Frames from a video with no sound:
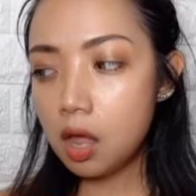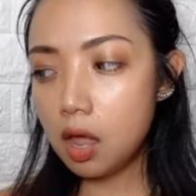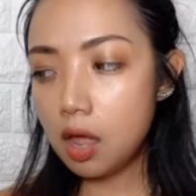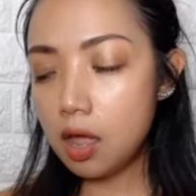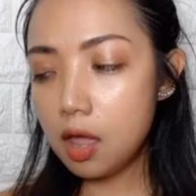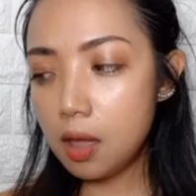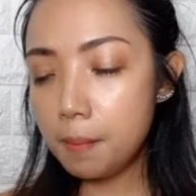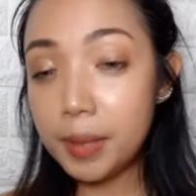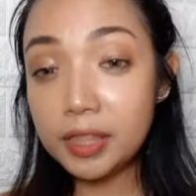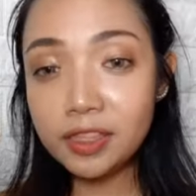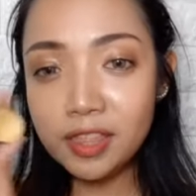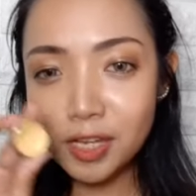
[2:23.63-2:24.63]
Um,
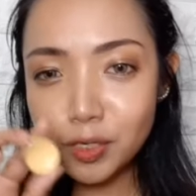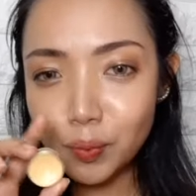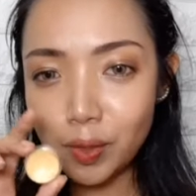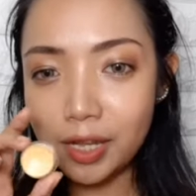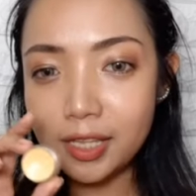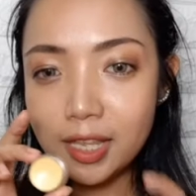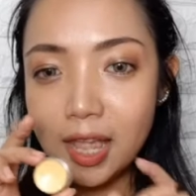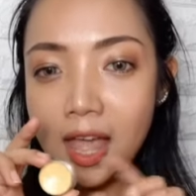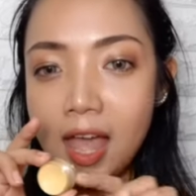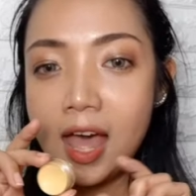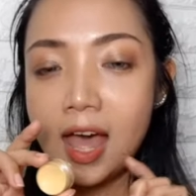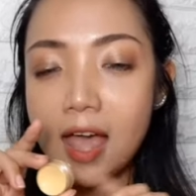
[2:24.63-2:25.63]
but this one,
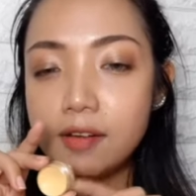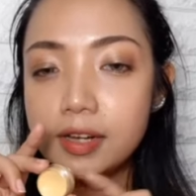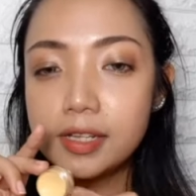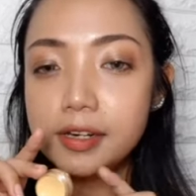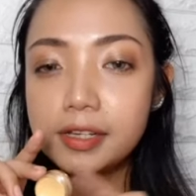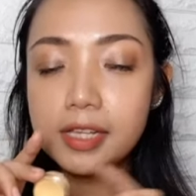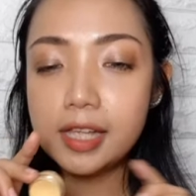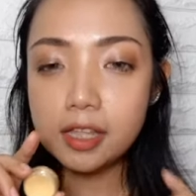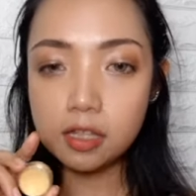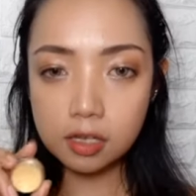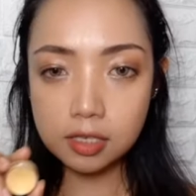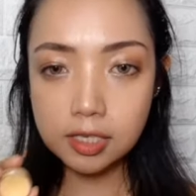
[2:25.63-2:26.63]
I really, really like
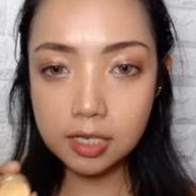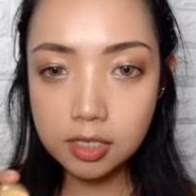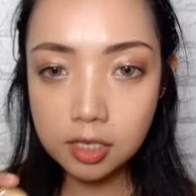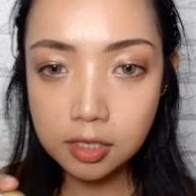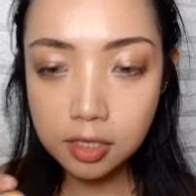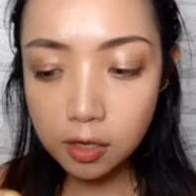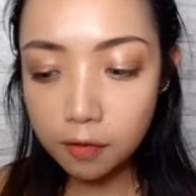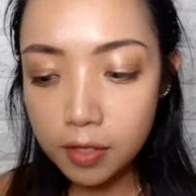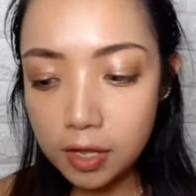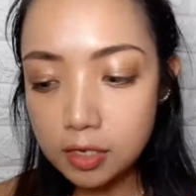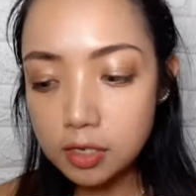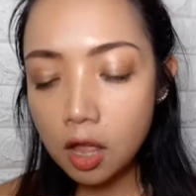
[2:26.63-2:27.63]
the consistency of
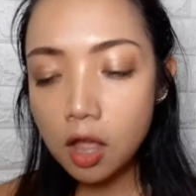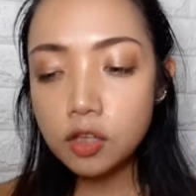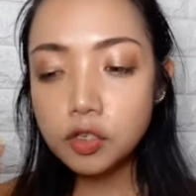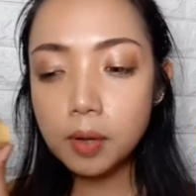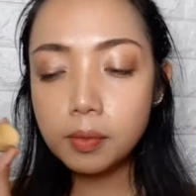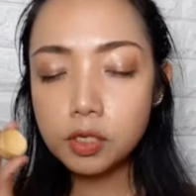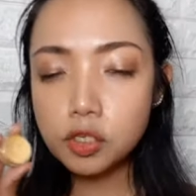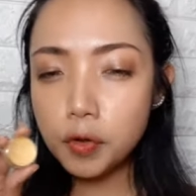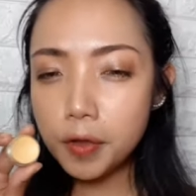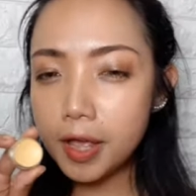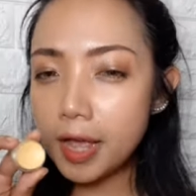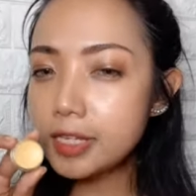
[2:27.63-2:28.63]
this. So I'm going to show
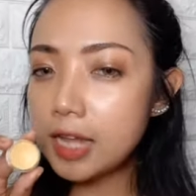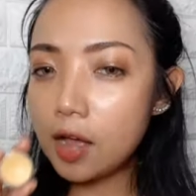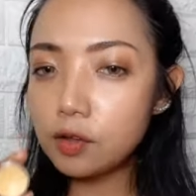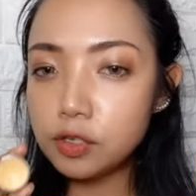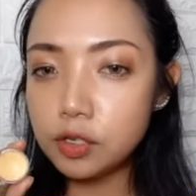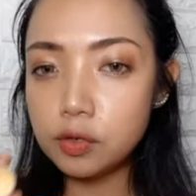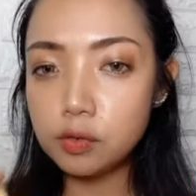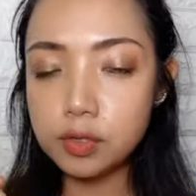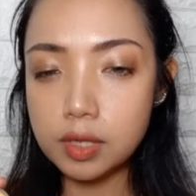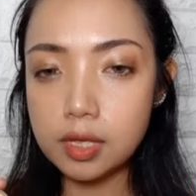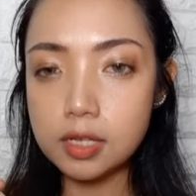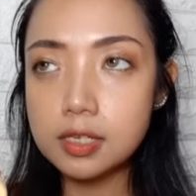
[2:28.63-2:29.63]
you guys how to use
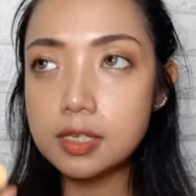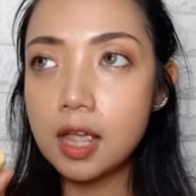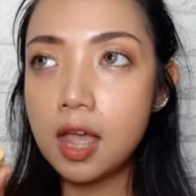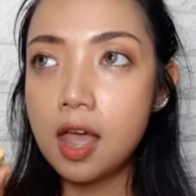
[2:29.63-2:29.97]
this.